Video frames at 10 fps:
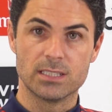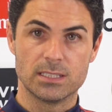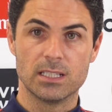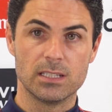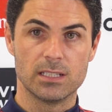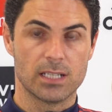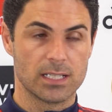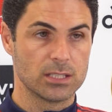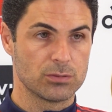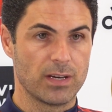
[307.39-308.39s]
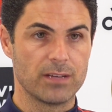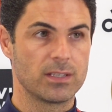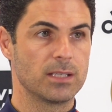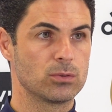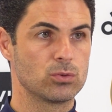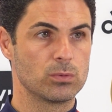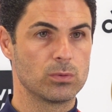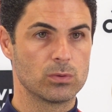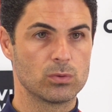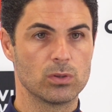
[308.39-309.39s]
still there, and it's five games
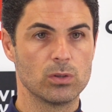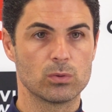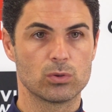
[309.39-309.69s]
to go.